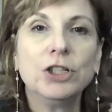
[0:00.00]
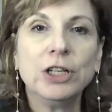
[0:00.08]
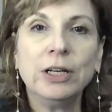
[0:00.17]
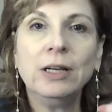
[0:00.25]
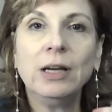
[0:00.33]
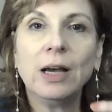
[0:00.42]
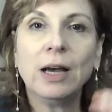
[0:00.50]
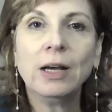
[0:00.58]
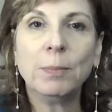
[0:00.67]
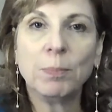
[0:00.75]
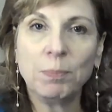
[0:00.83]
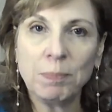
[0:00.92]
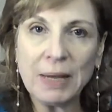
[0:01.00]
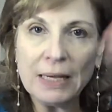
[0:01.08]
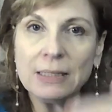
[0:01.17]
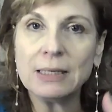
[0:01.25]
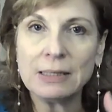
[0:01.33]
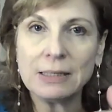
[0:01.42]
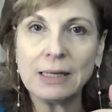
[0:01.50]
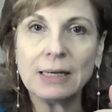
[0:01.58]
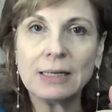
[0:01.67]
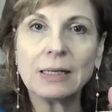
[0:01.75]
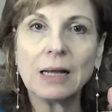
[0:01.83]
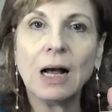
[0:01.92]
She bases
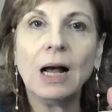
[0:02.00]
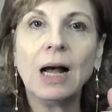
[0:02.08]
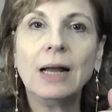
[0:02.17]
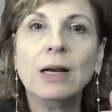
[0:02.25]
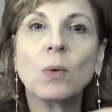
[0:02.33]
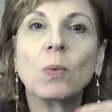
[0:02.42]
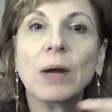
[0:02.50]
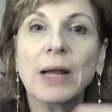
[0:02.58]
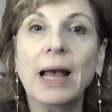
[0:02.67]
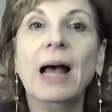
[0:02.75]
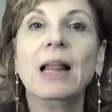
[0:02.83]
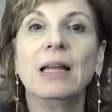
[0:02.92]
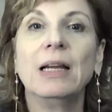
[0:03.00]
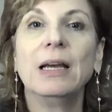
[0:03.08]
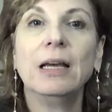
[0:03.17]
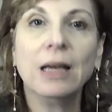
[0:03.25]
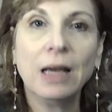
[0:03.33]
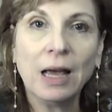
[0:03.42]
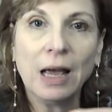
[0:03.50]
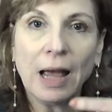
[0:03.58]
this on reality.